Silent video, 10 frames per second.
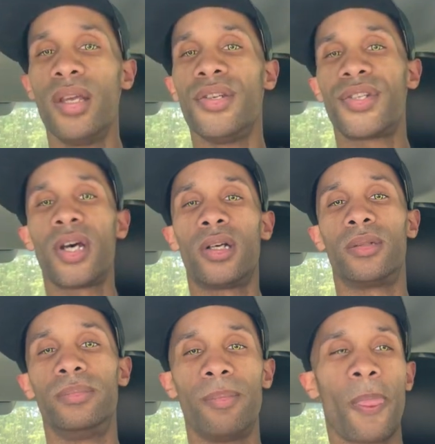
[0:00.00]
So,
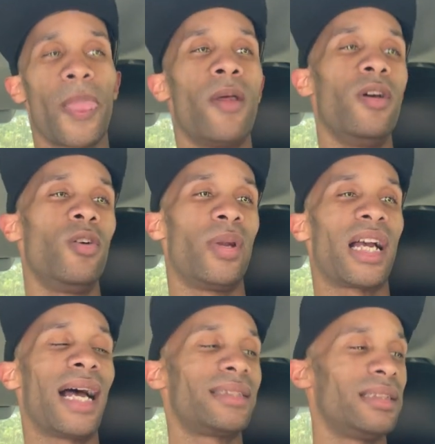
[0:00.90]
I
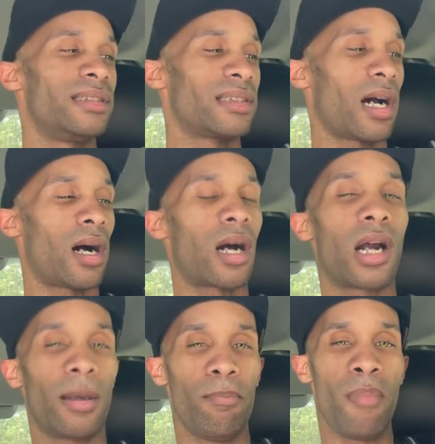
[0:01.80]
got this car
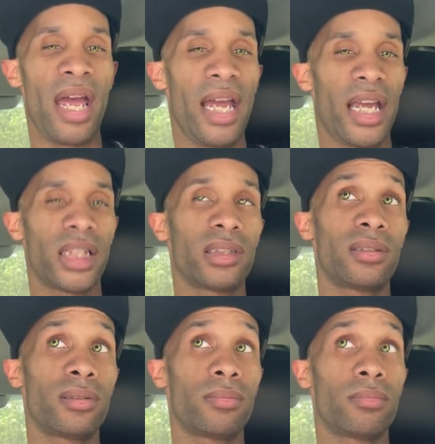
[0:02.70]
May
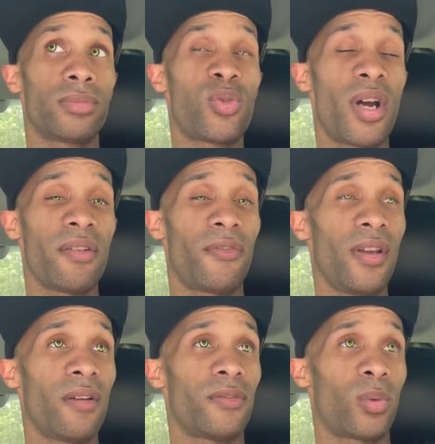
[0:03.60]

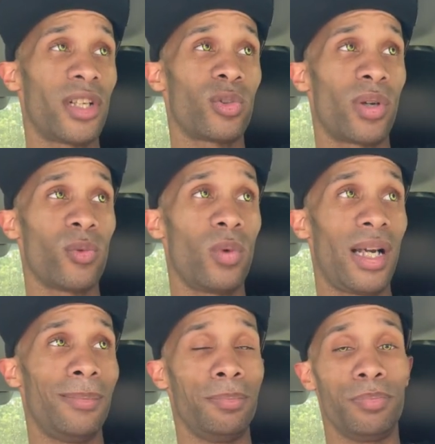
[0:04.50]
25th,
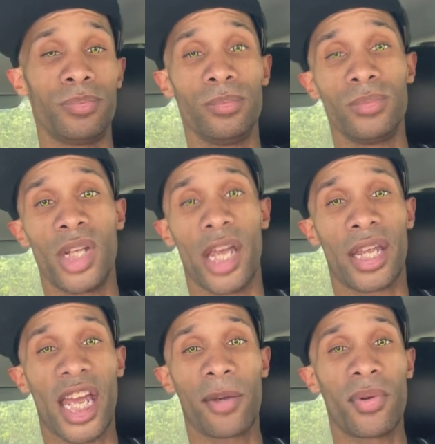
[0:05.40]
2021. It
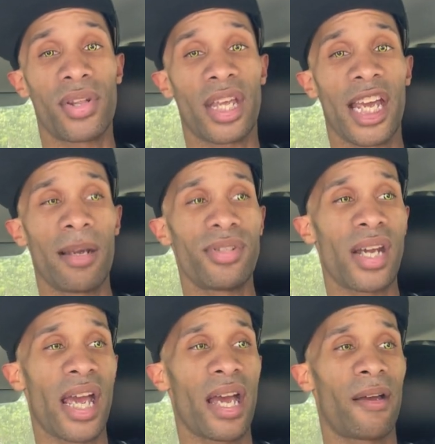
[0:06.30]
came with the
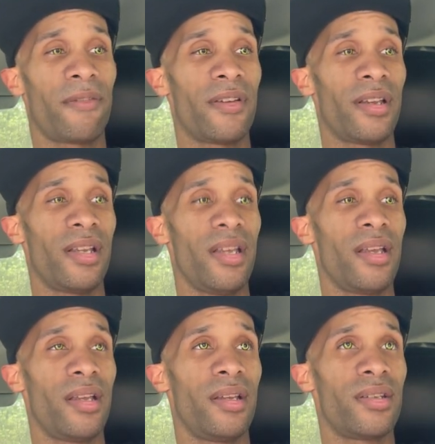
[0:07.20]
camshaft
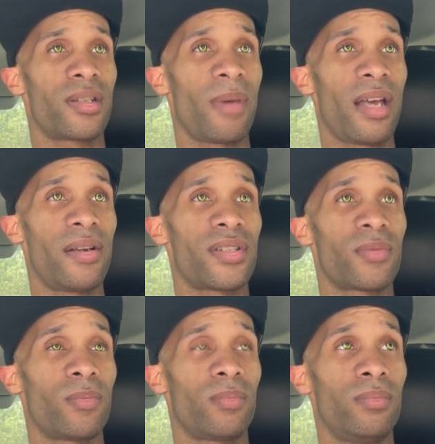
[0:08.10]
and some headers.
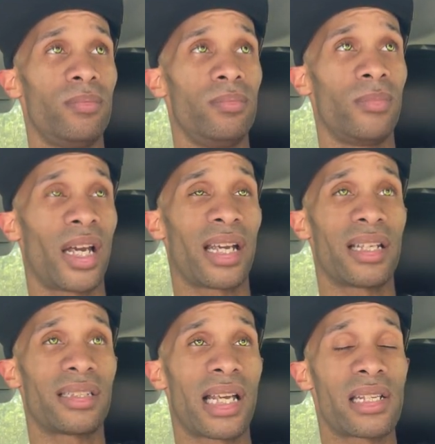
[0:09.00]
I
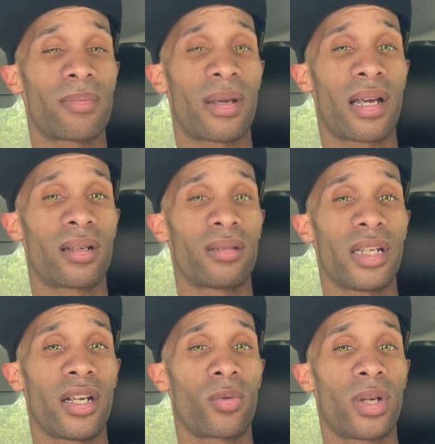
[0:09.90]
guess that's about
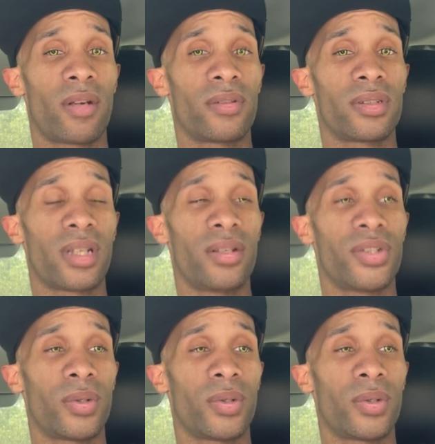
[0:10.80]
it or whatever it's done.